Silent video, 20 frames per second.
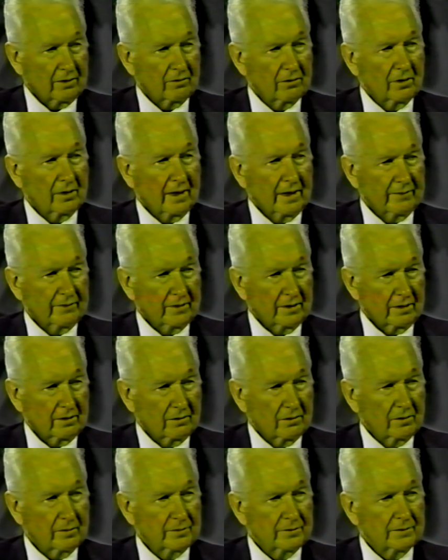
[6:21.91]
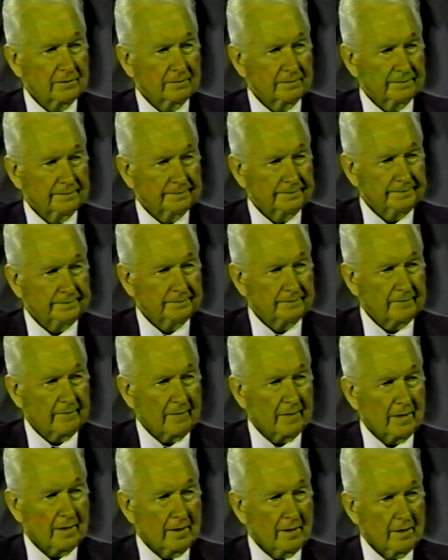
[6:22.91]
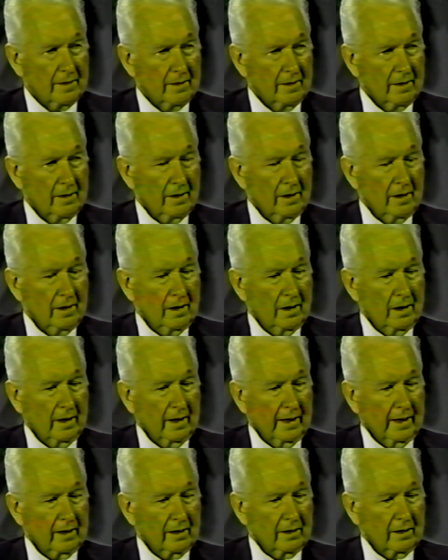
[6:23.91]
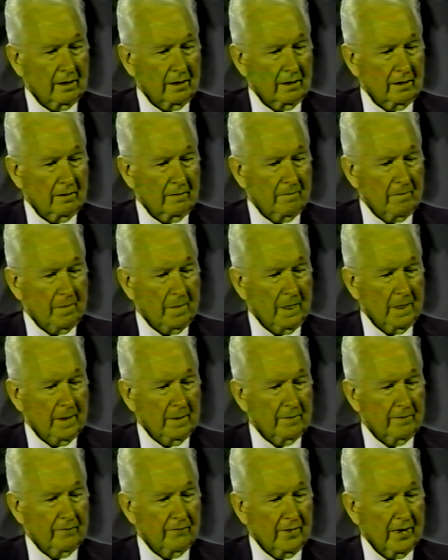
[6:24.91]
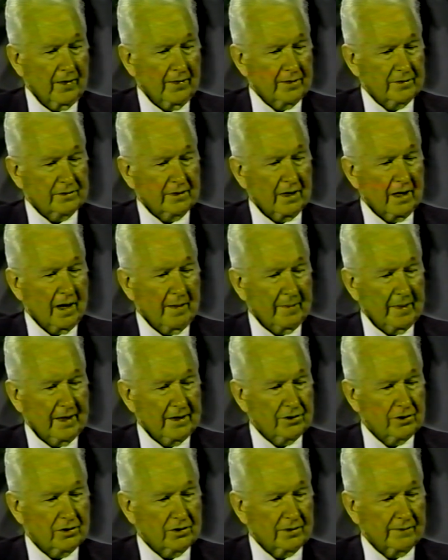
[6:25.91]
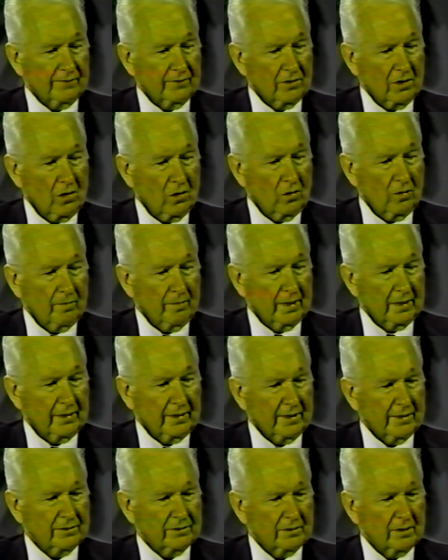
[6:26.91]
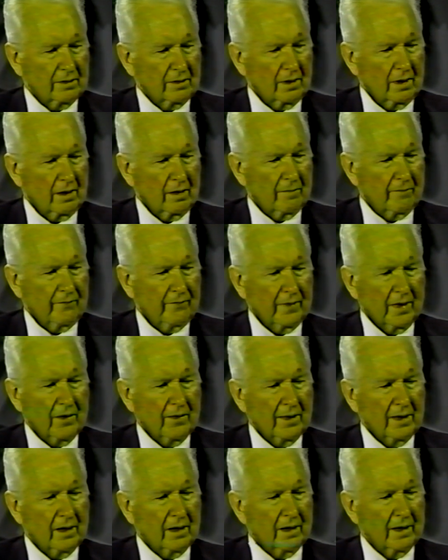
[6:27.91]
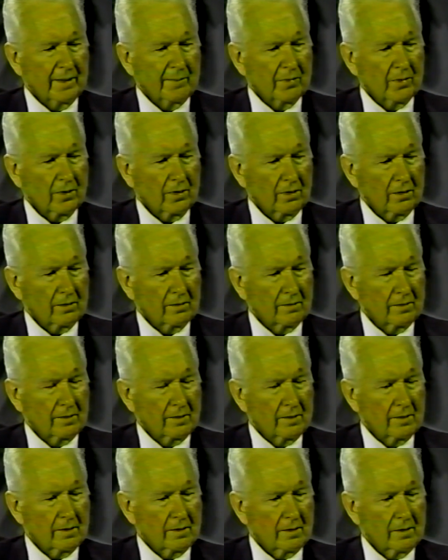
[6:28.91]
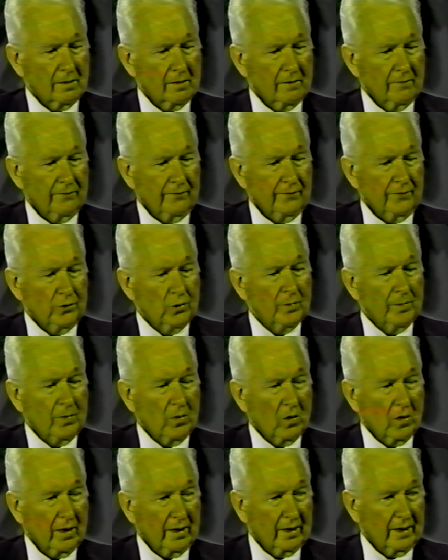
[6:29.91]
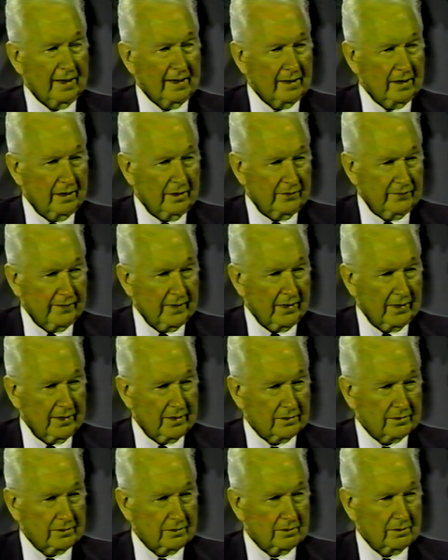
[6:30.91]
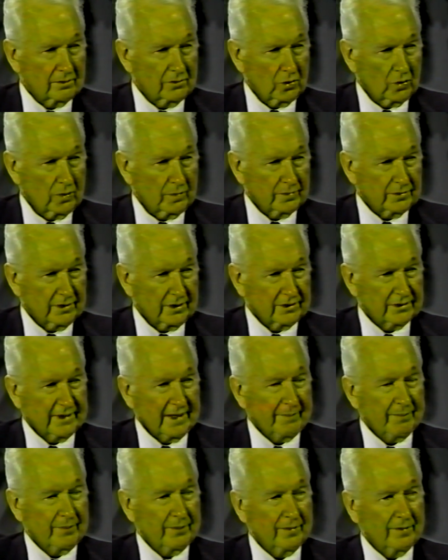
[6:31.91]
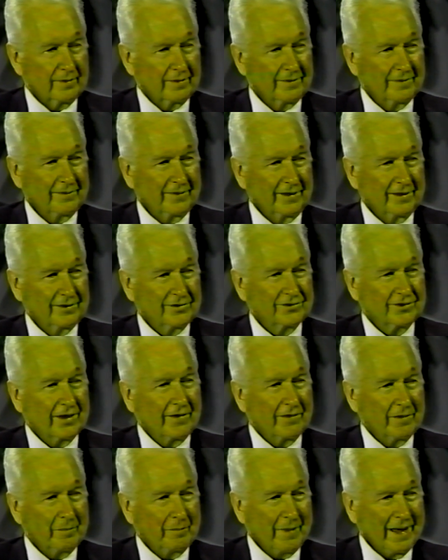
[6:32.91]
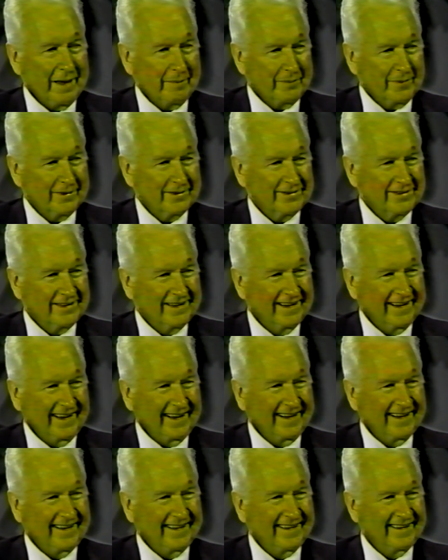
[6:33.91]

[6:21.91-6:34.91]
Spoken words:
groups. Mm-hmm. And the various denominations have grown, but there's a very liberal viewpoint in these various groups, except the Southern Baptists and the